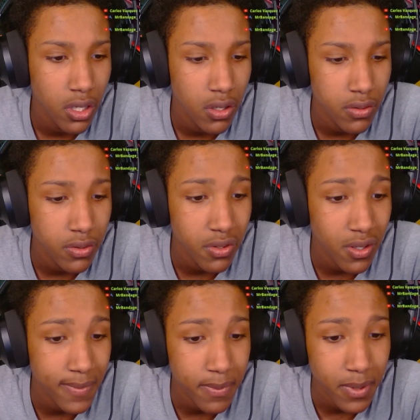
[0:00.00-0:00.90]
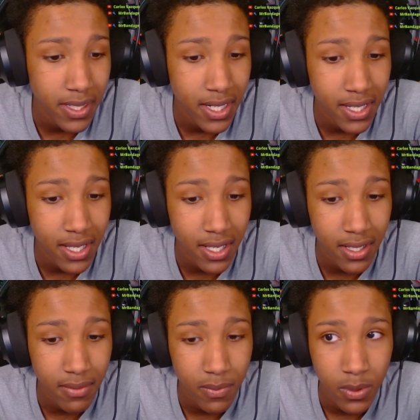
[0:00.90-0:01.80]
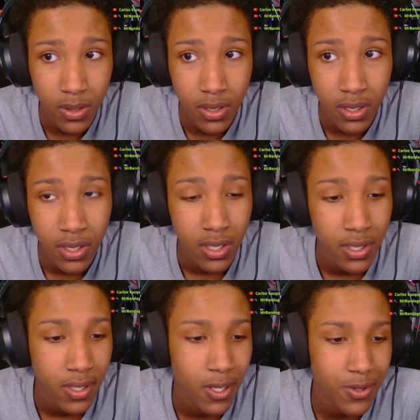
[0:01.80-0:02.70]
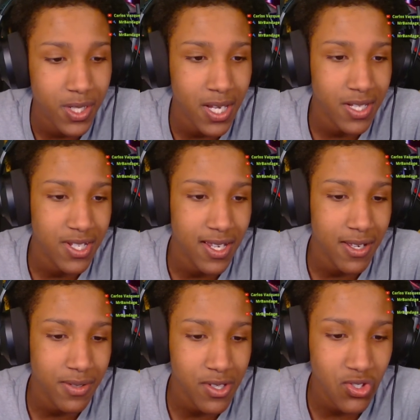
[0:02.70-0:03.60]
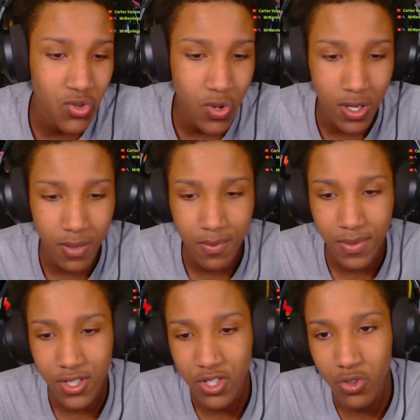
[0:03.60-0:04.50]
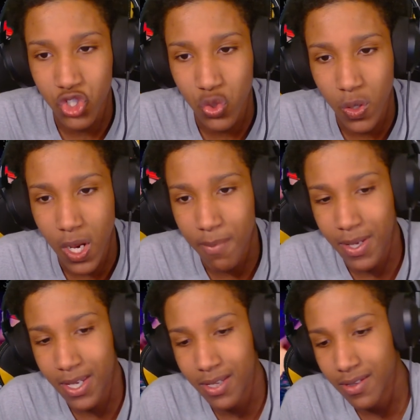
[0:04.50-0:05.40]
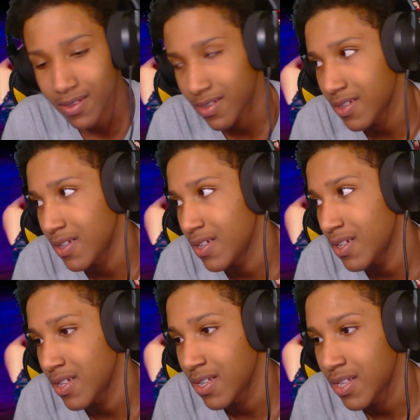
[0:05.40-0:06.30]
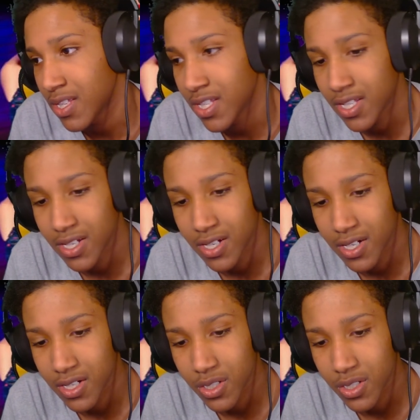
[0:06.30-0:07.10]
You know, I'm gonna play that game. Oh, chat, check out this new short I made. Yes, sir.